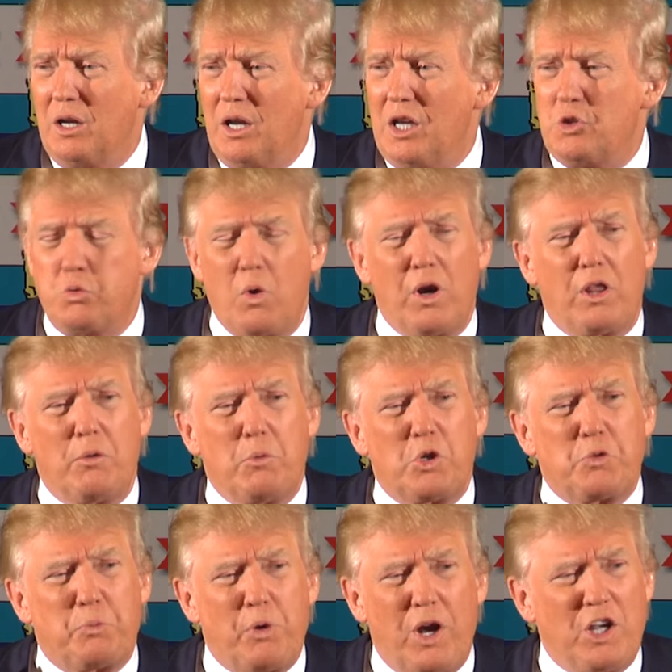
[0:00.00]
It's one of the
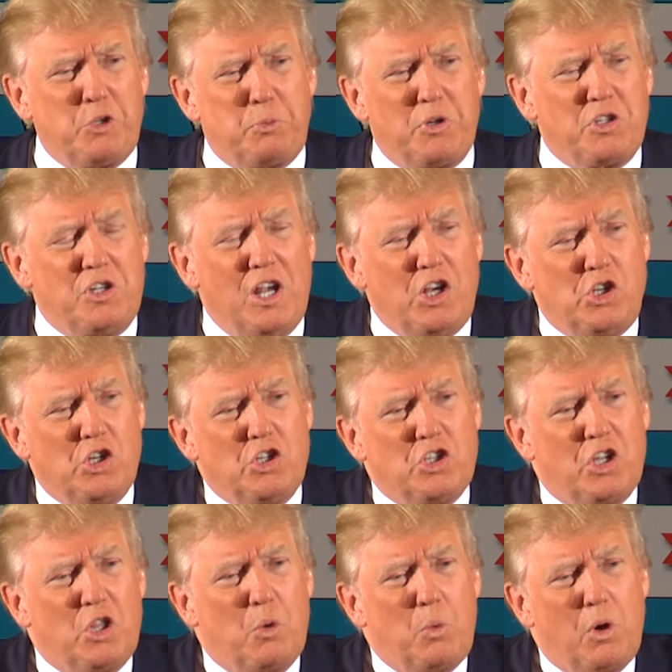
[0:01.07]
most prosperous nations
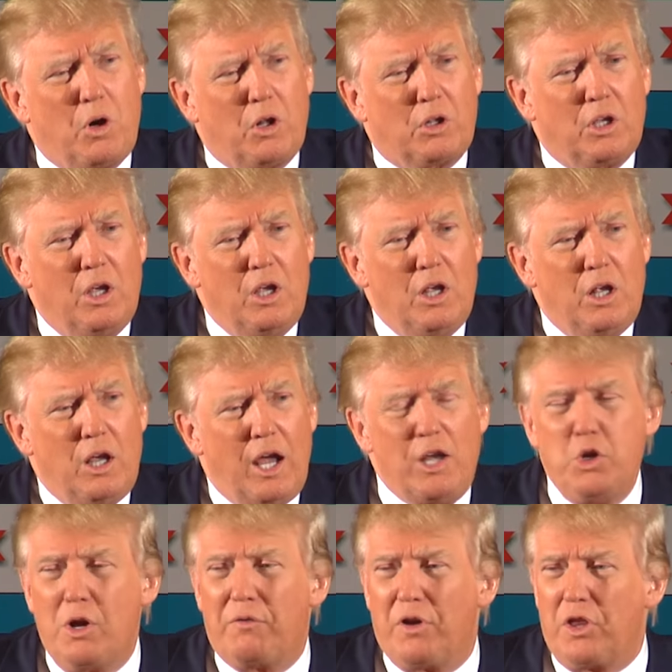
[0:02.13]
in the world.
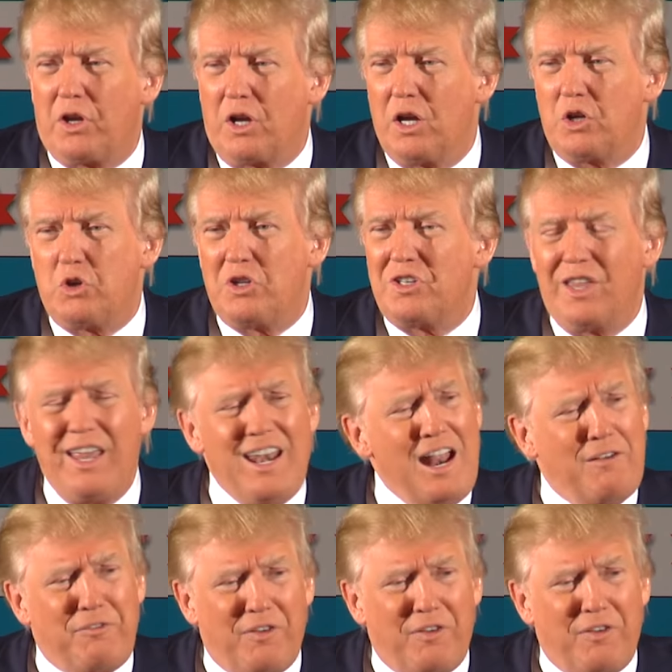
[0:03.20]
And you have other countries, they're not